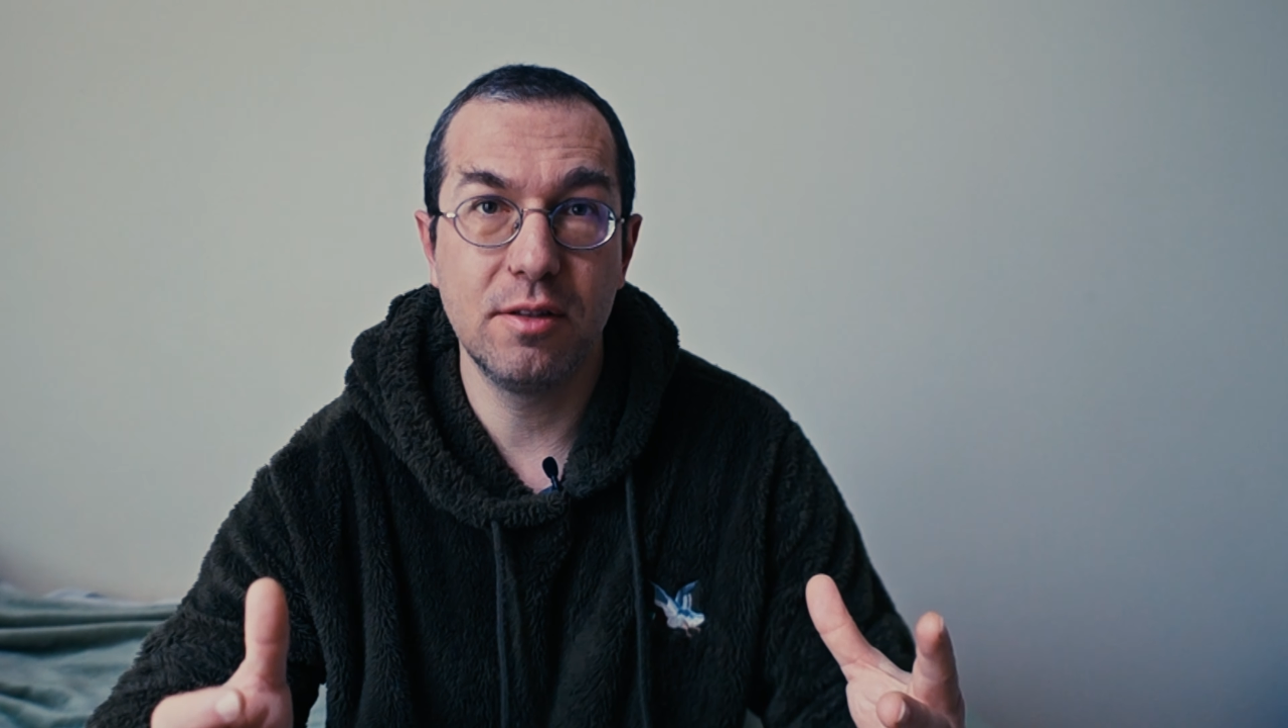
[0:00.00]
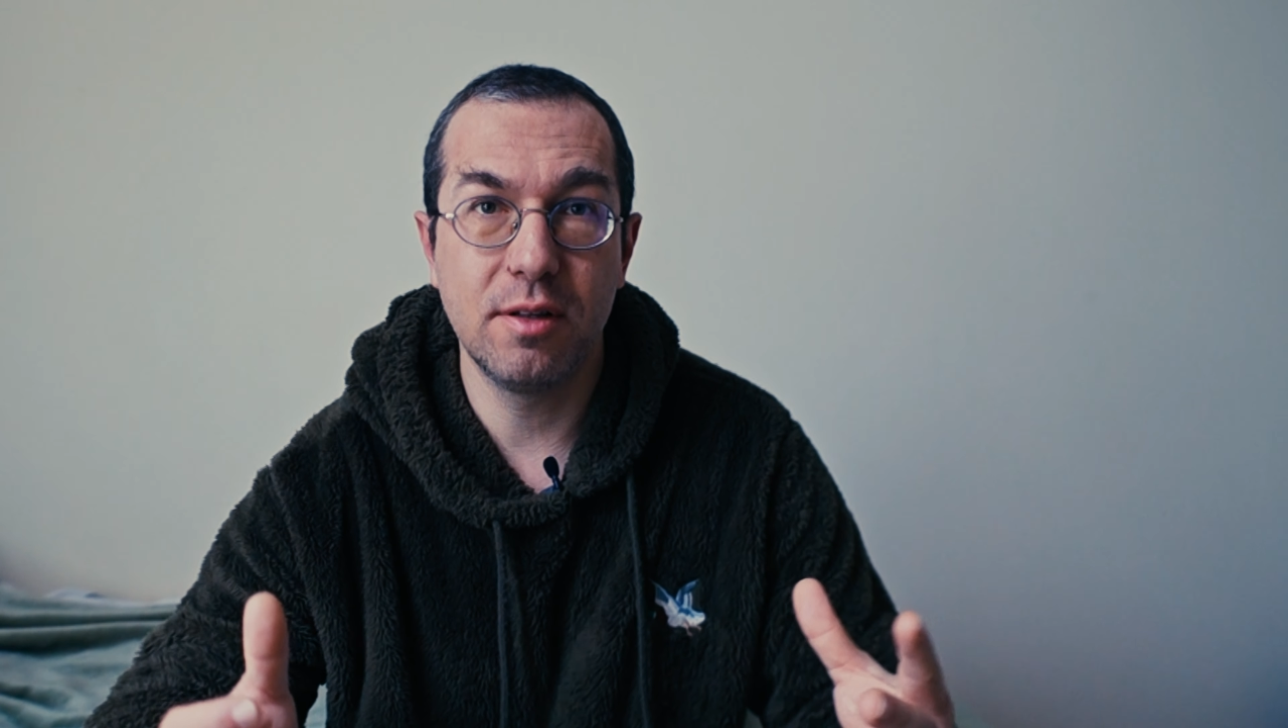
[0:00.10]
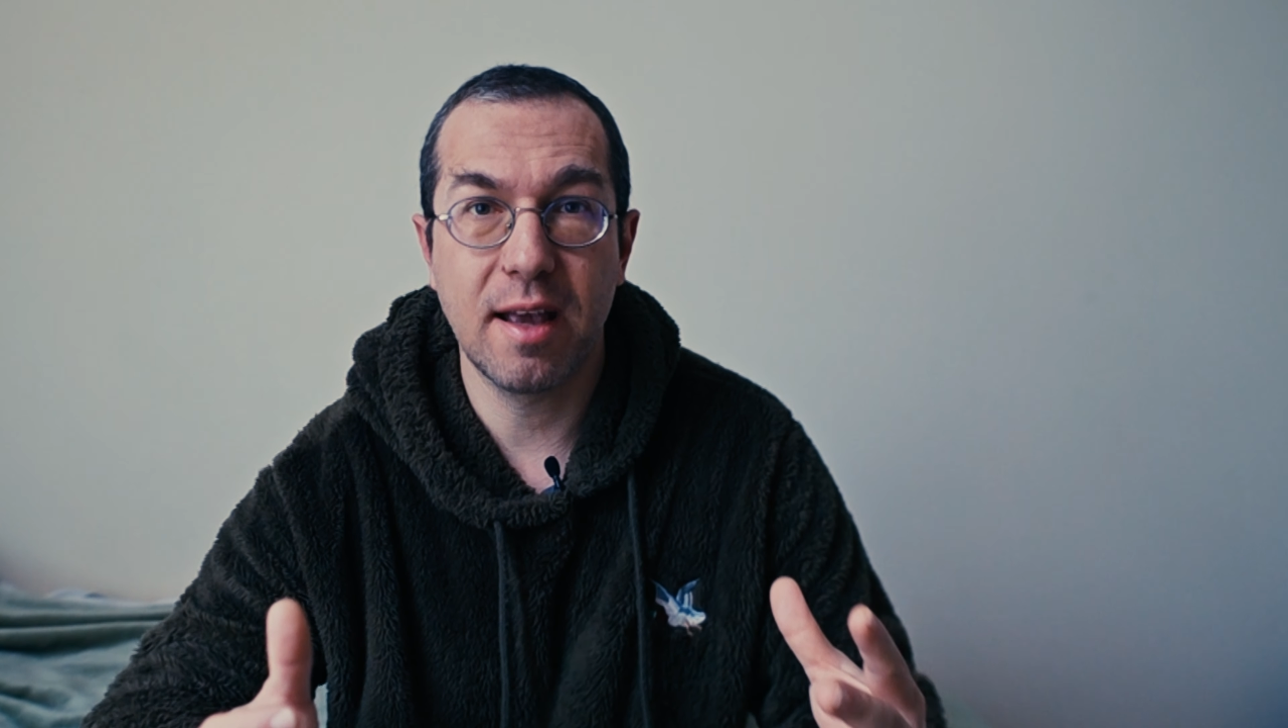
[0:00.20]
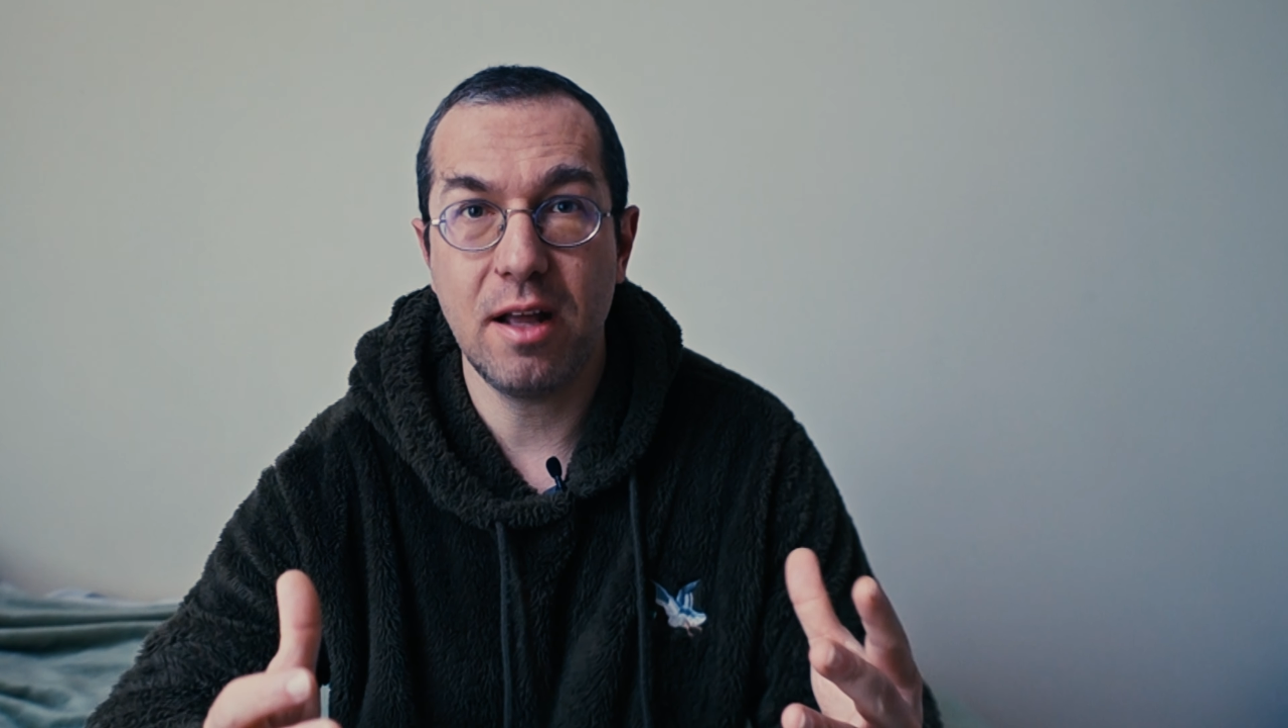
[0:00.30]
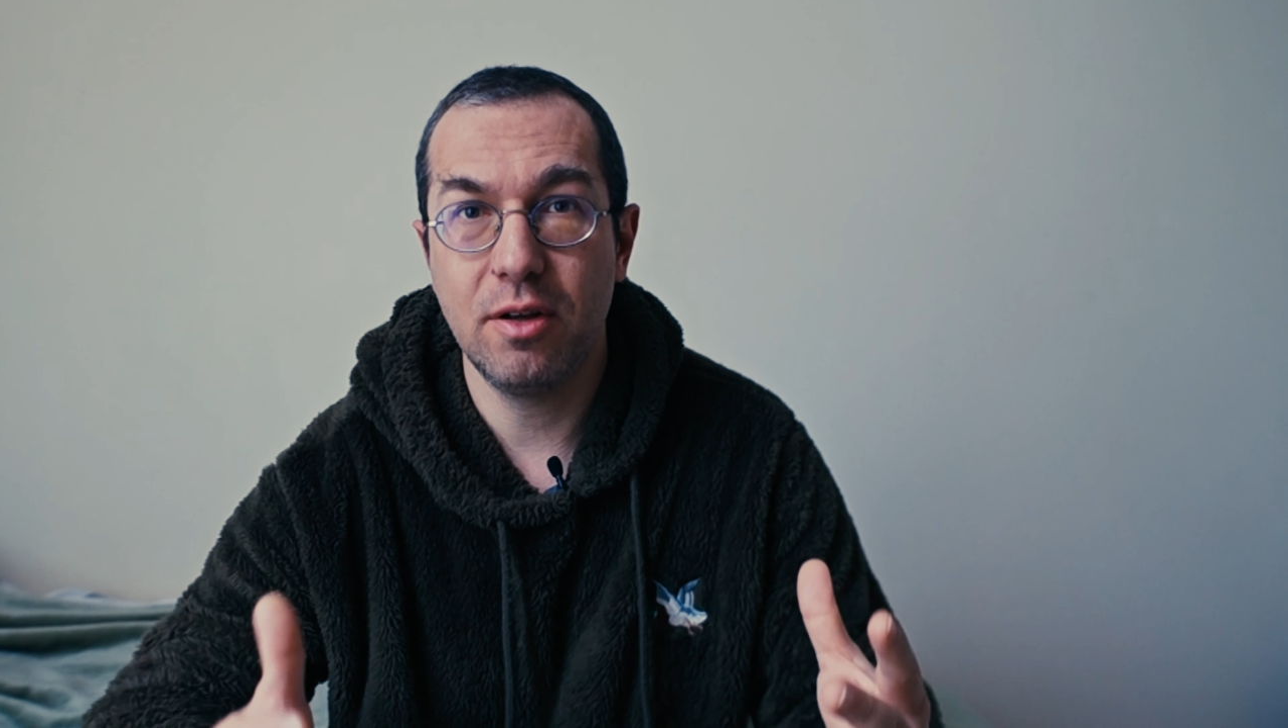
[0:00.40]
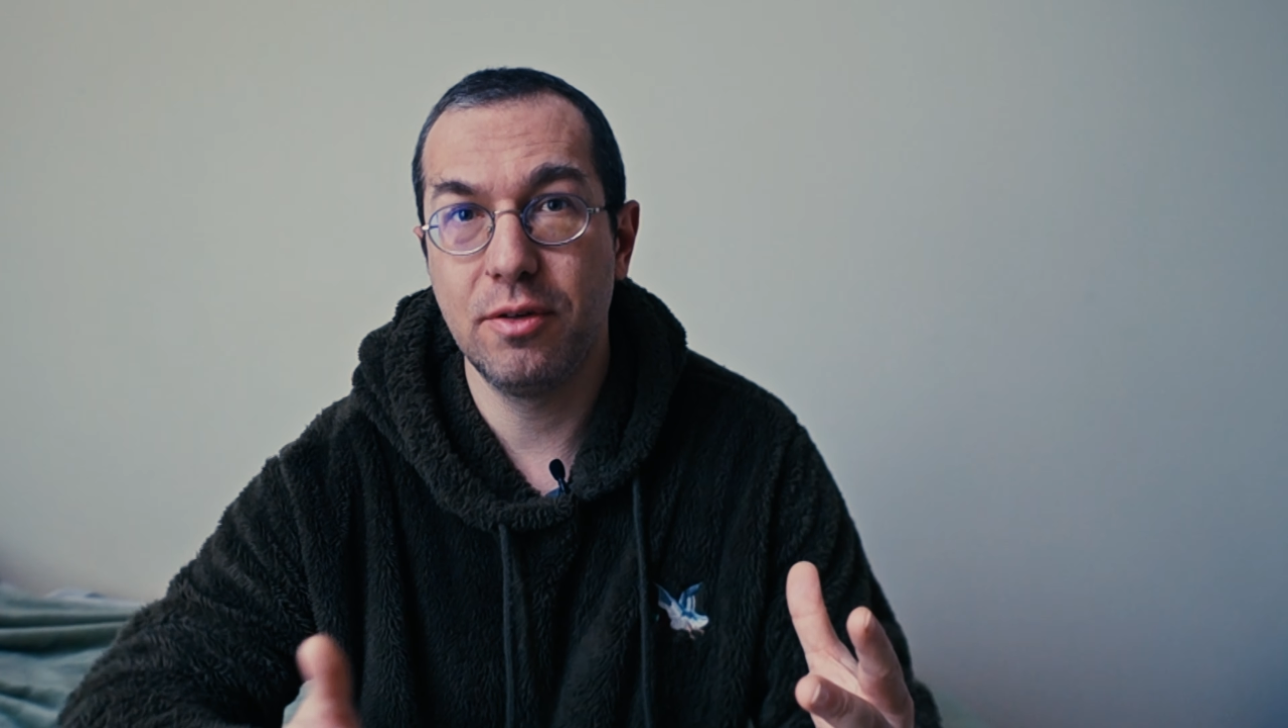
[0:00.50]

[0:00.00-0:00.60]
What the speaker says: the Canon